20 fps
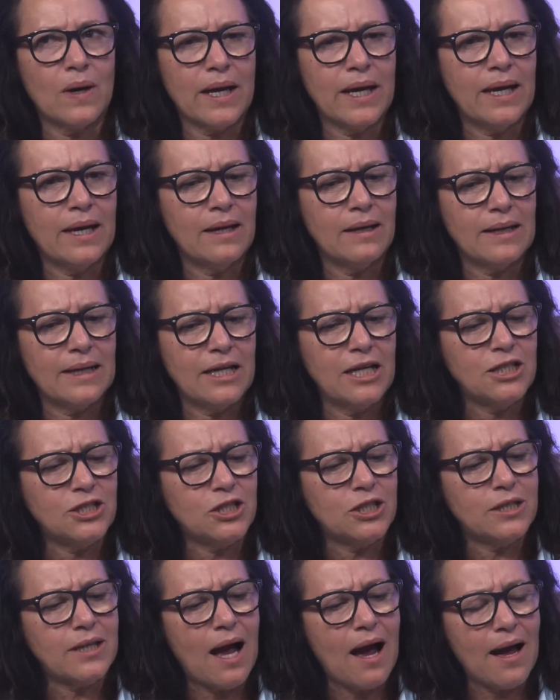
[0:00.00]
and
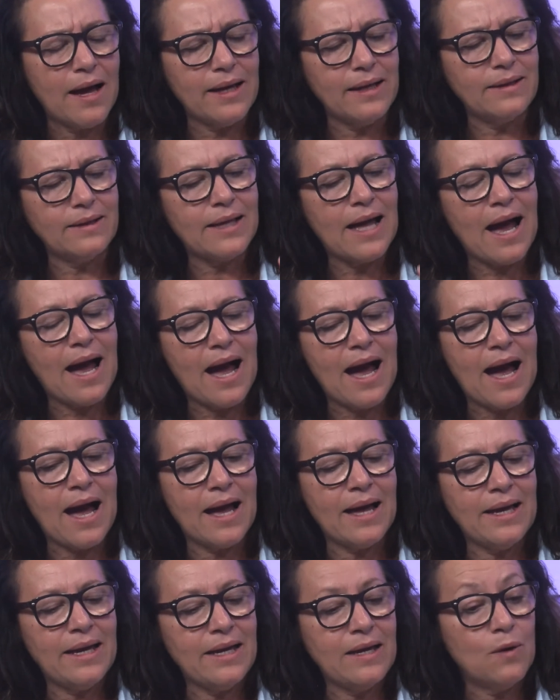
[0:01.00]
each time that
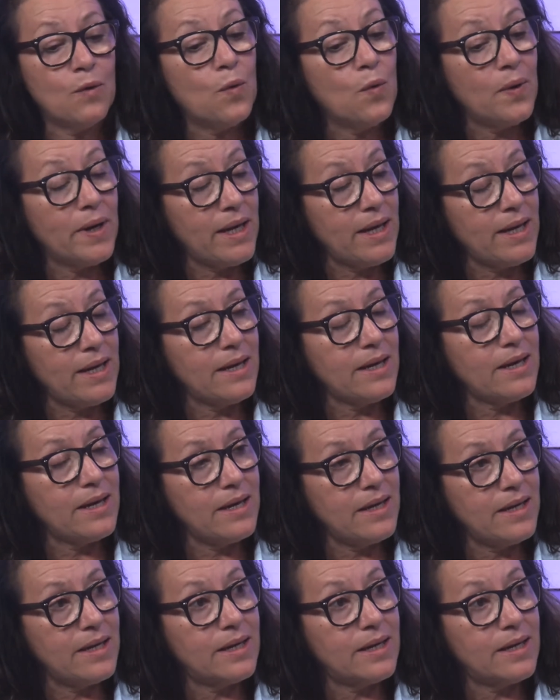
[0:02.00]
we hear